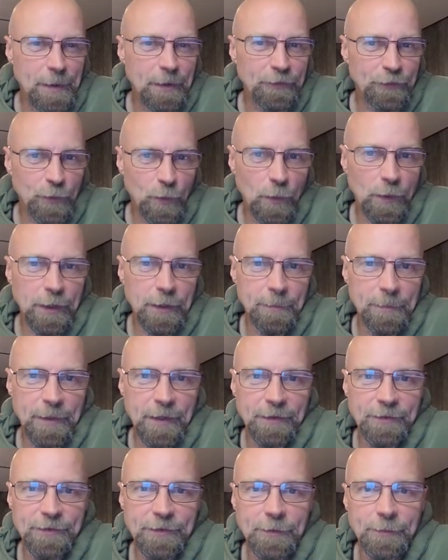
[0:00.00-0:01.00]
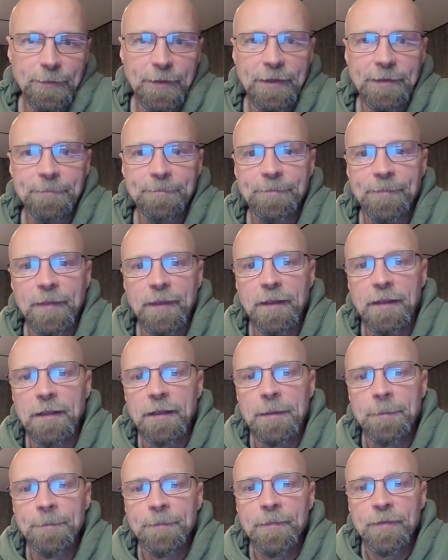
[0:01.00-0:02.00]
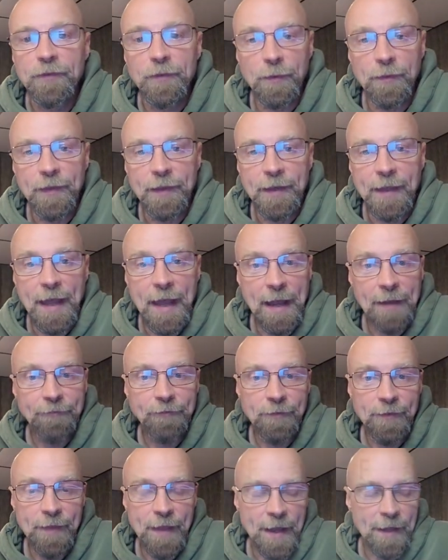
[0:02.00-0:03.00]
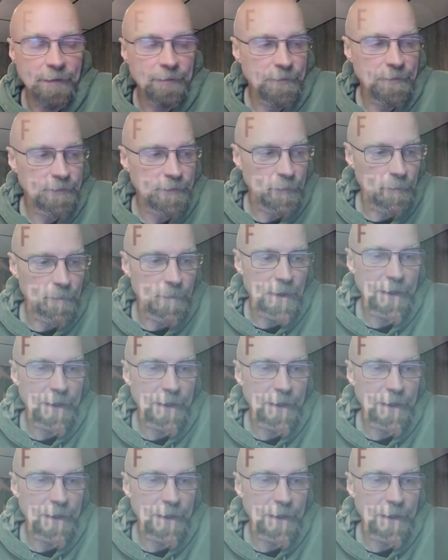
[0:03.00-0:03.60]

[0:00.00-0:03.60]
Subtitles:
about 20 minutes to run. So then after that, so in